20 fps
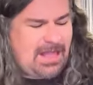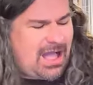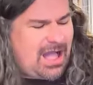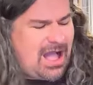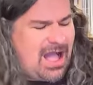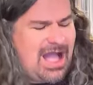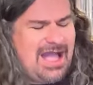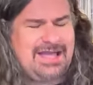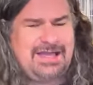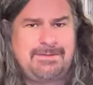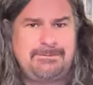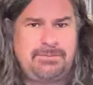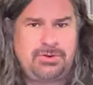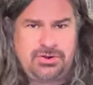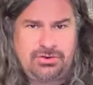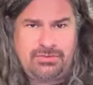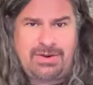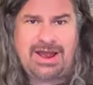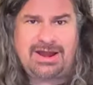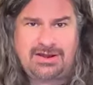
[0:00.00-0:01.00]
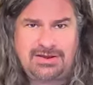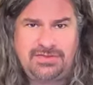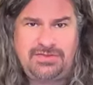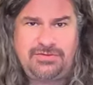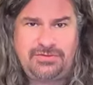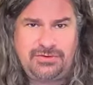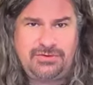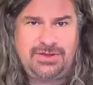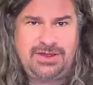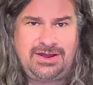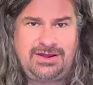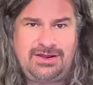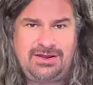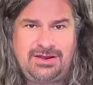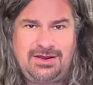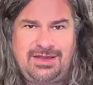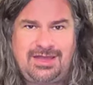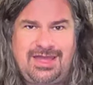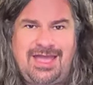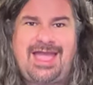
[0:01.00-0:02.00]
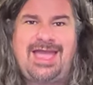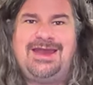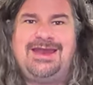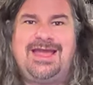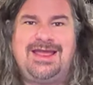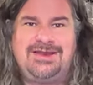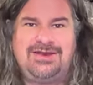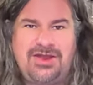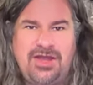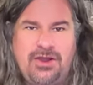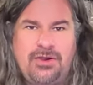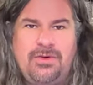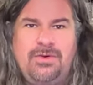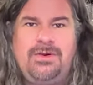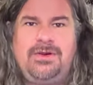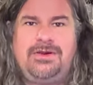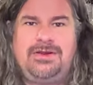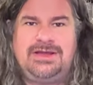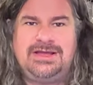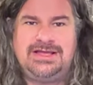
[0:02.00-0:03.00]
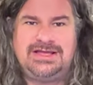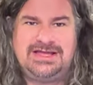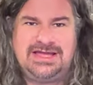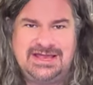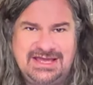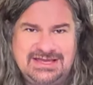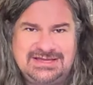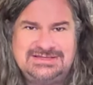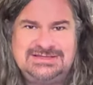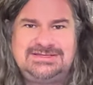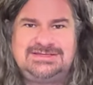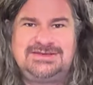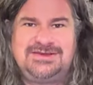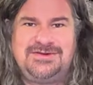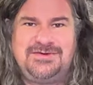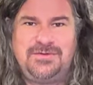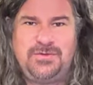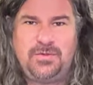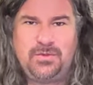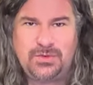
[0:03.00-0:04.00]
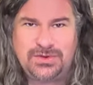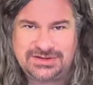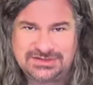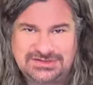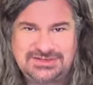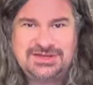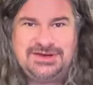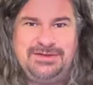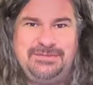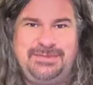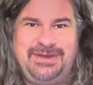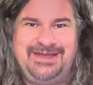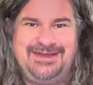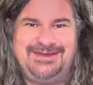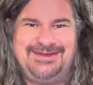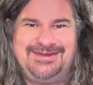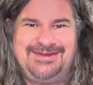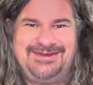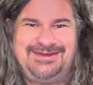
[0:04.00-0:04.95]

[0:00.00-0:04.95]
I can put a record through here and I know it is what it's going to be.